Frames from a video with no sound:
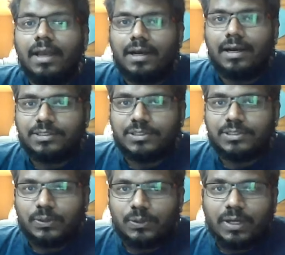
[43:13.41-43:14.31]

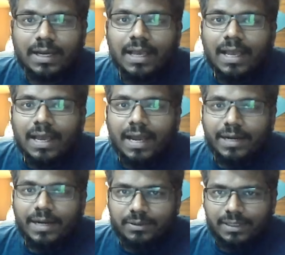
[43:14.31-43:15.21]
So I don't
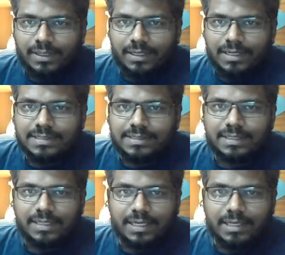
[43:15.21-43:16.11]
think it has
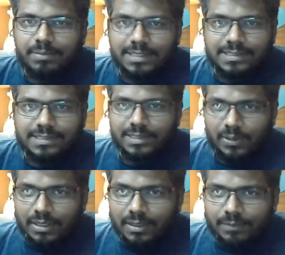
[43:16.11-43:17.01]
any basis at all.